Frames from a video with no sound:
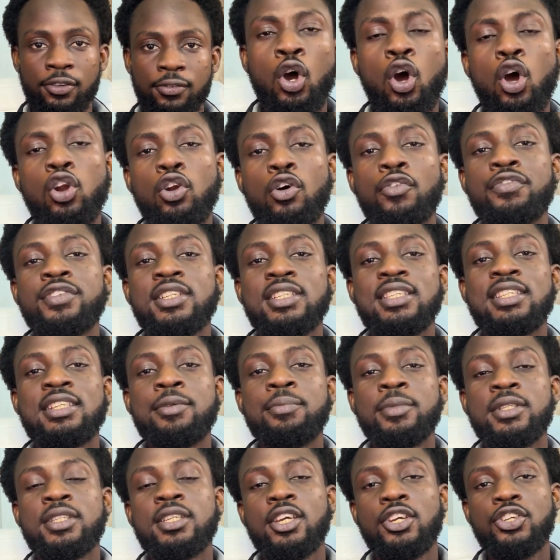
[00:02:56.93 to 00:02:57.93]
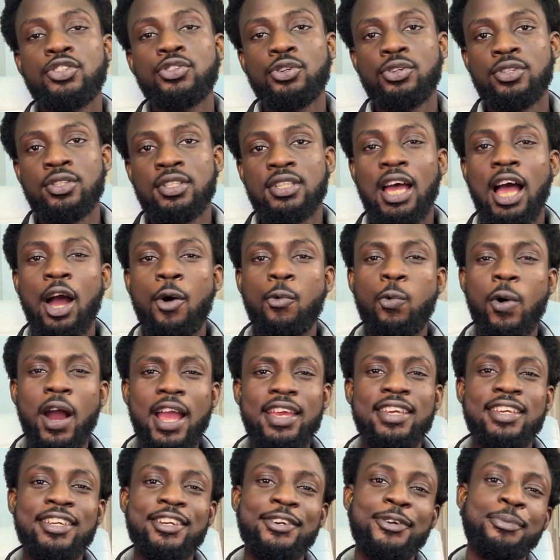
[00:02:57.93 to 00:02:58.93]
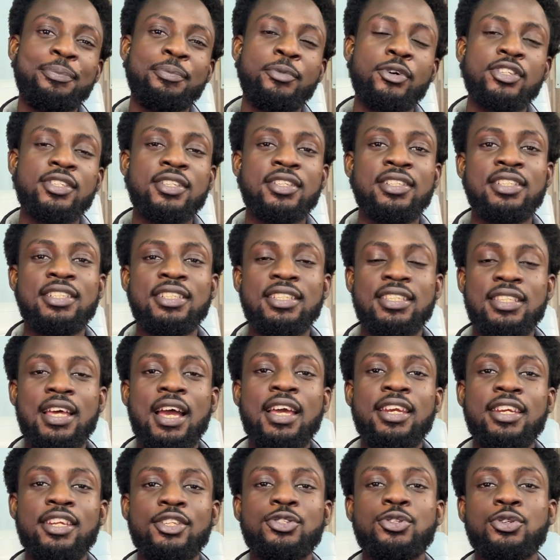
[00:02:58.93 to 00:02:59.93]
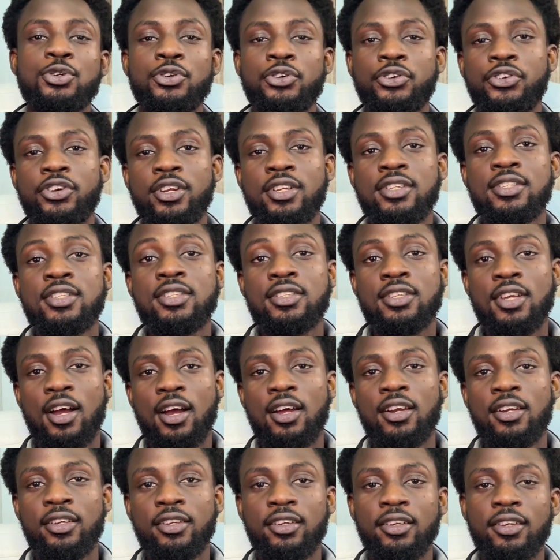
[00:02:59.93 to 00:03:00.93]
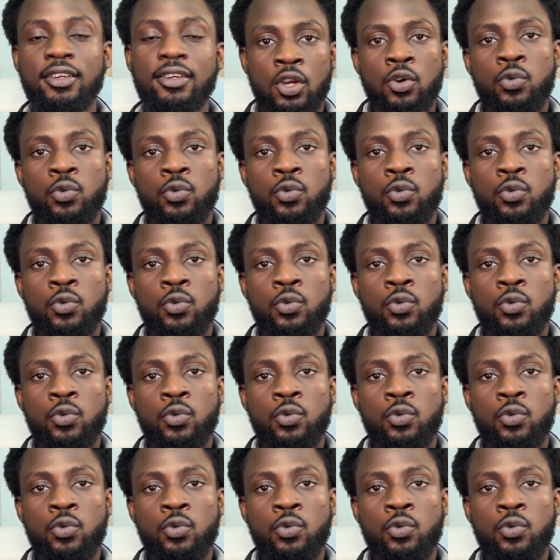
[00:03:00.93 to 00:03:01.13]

All of these limitations are why Elon Musk decided to create Starlink,